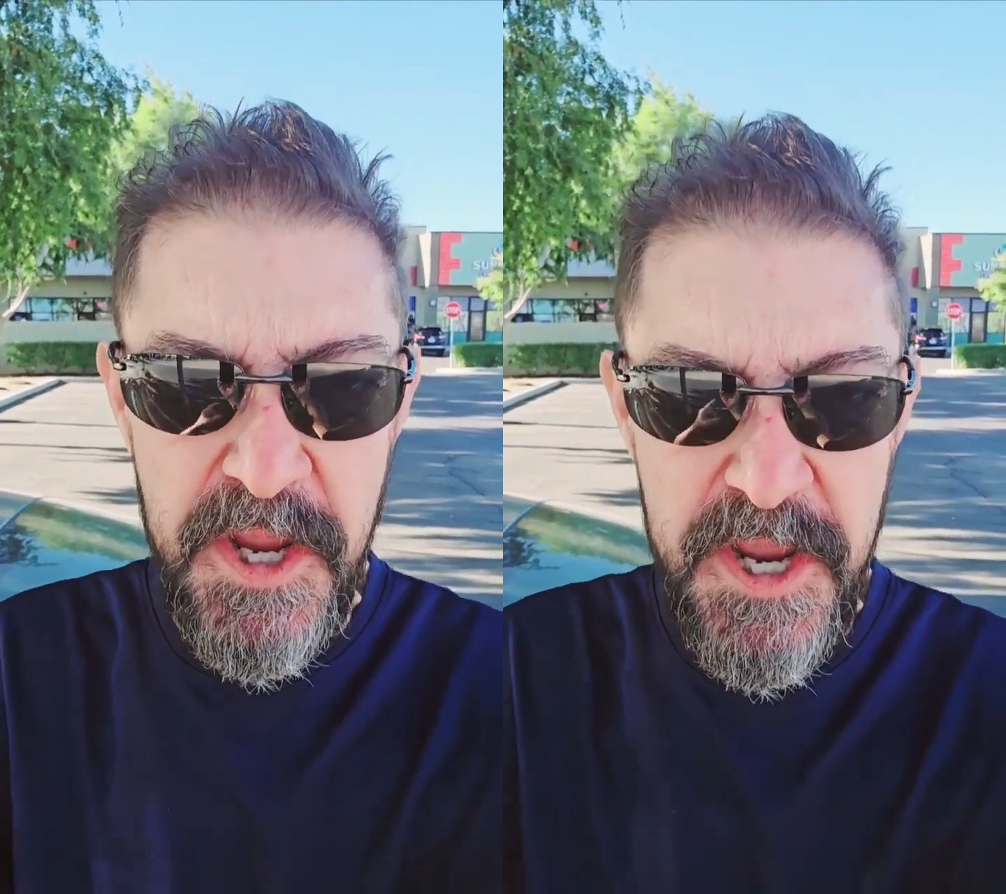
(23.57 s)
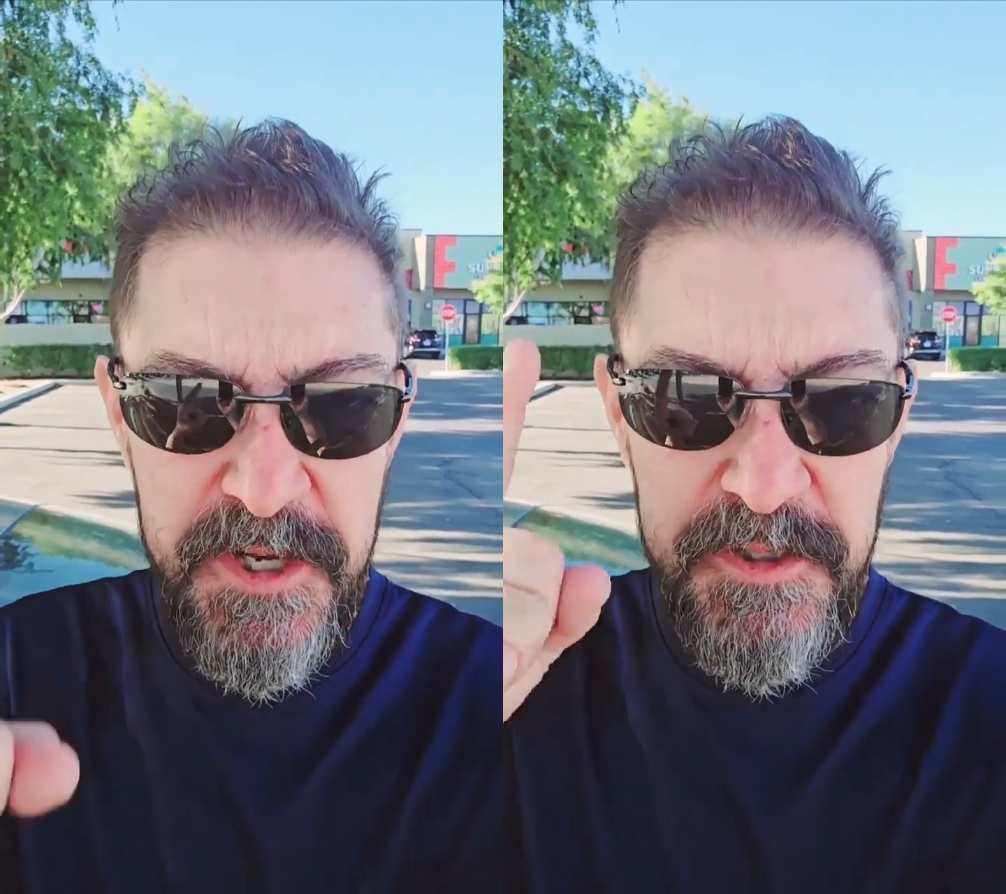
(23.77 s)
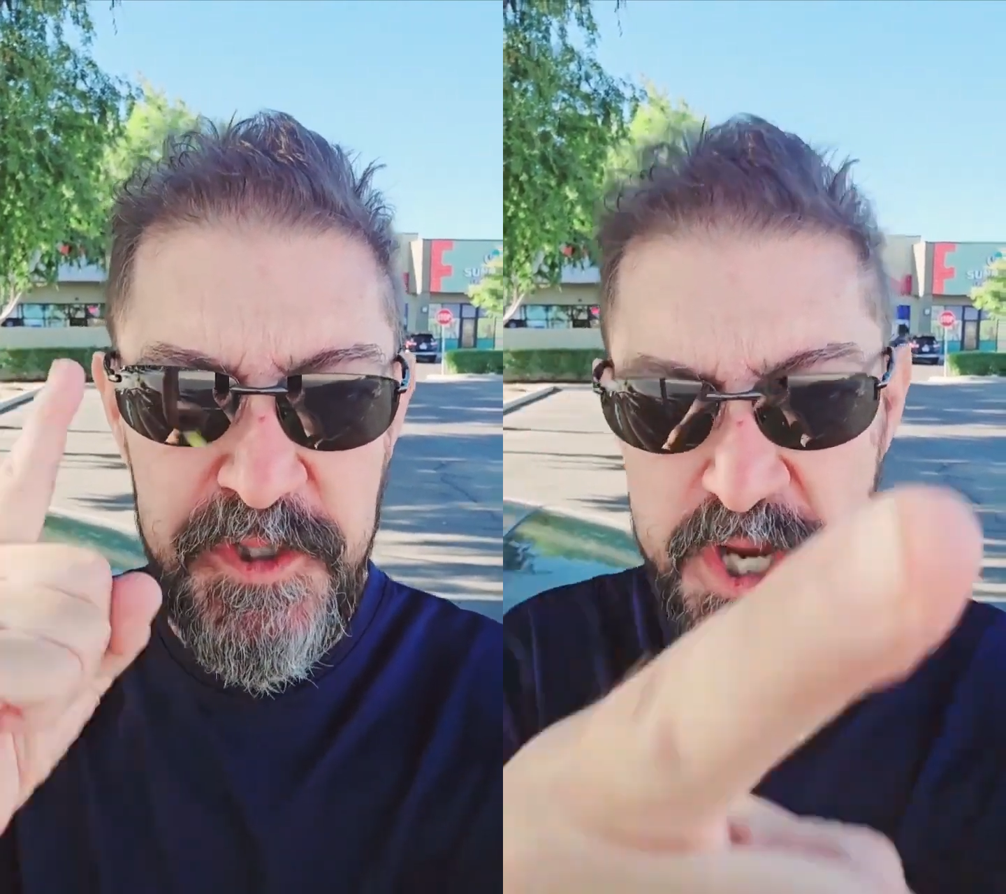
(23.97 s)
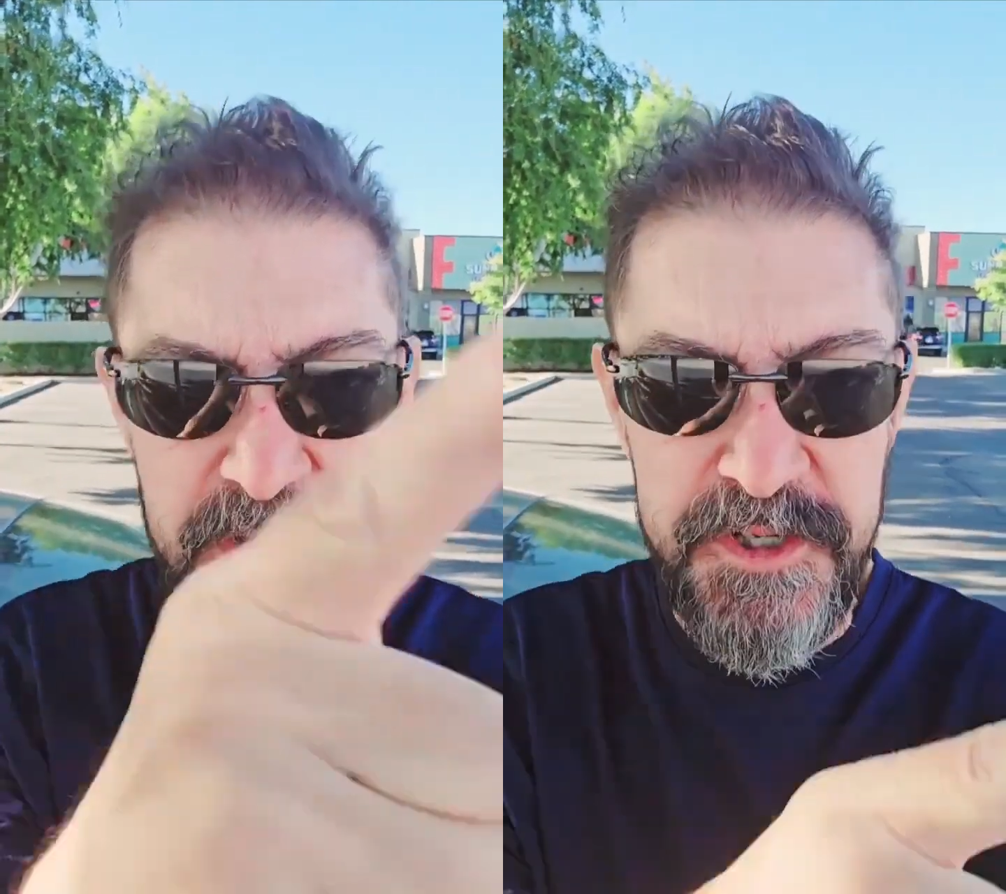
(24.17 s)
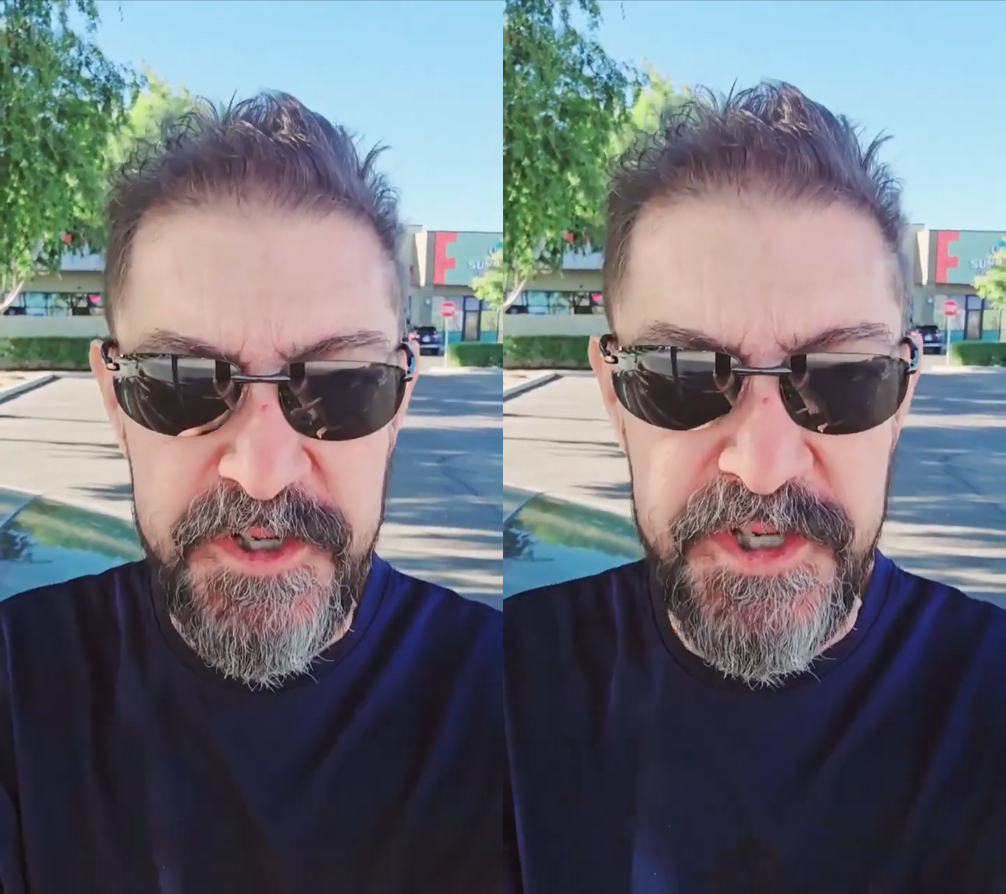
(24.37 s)
In
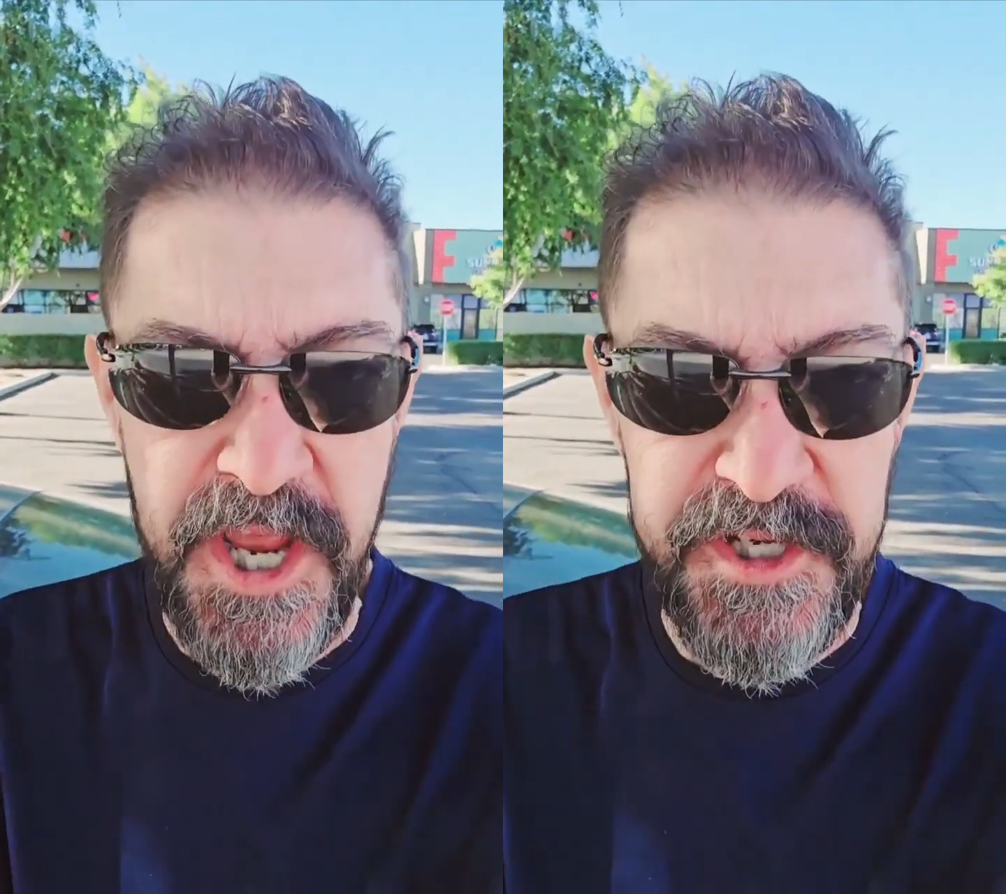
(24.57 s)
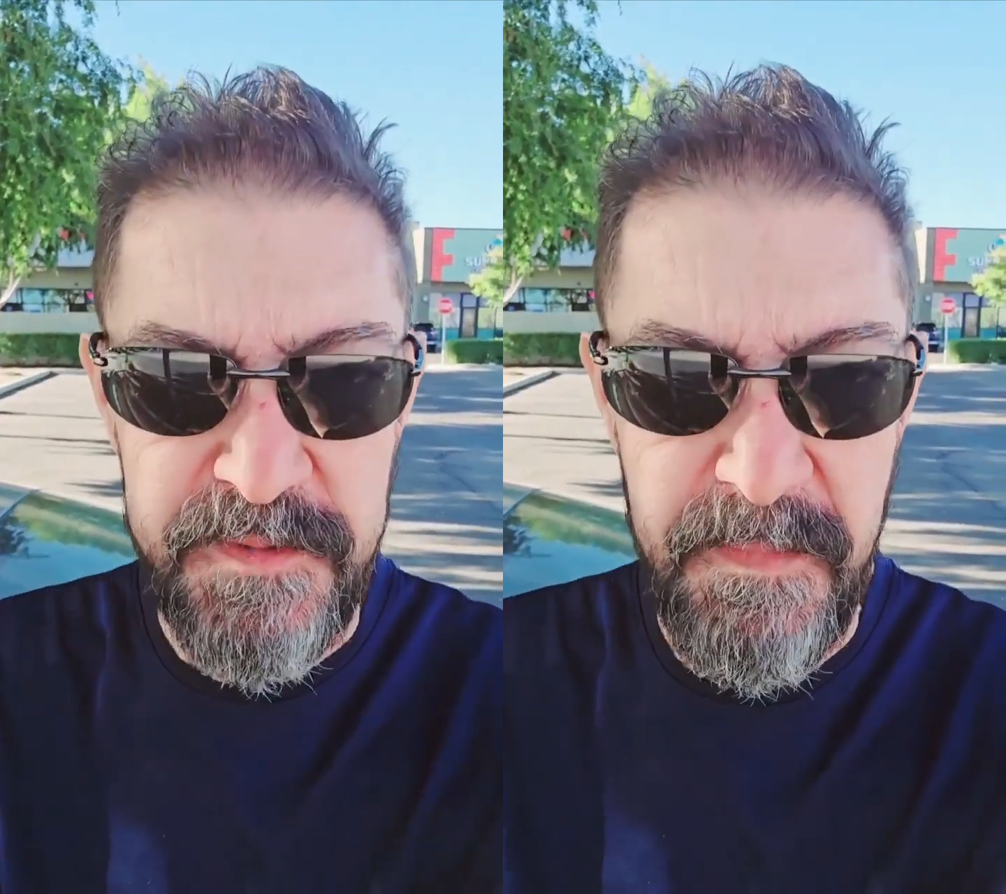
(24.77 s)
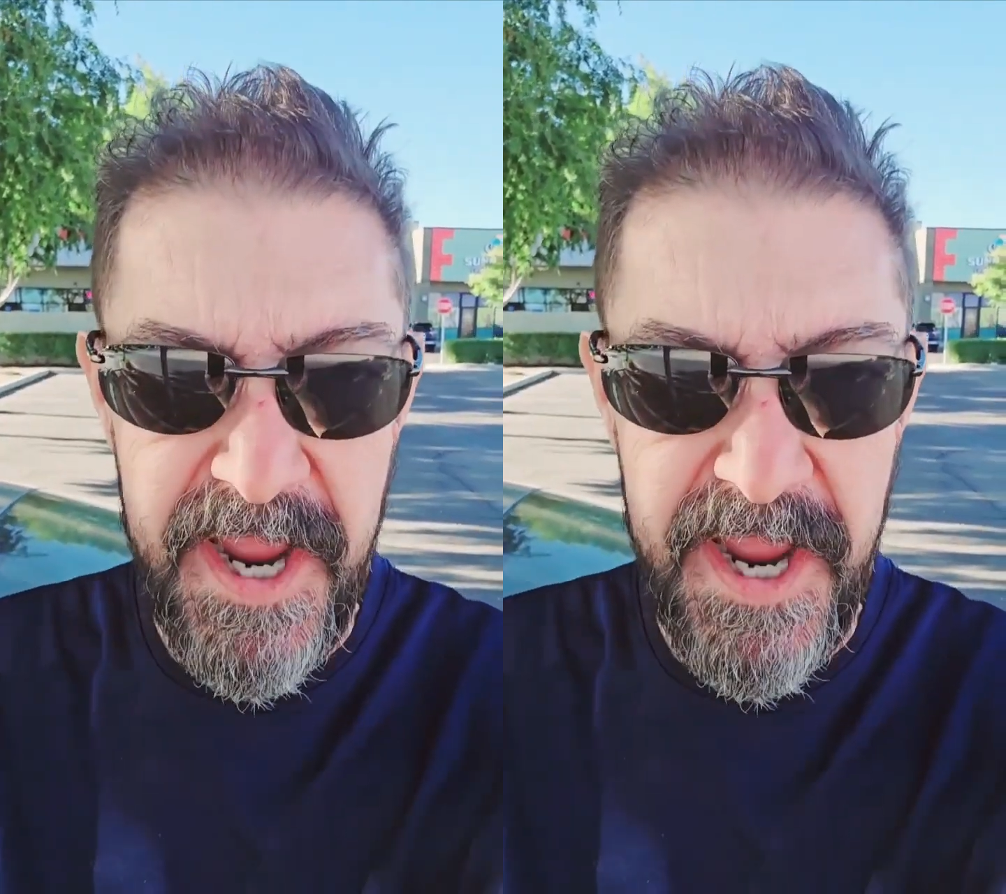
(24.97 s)
Jesus'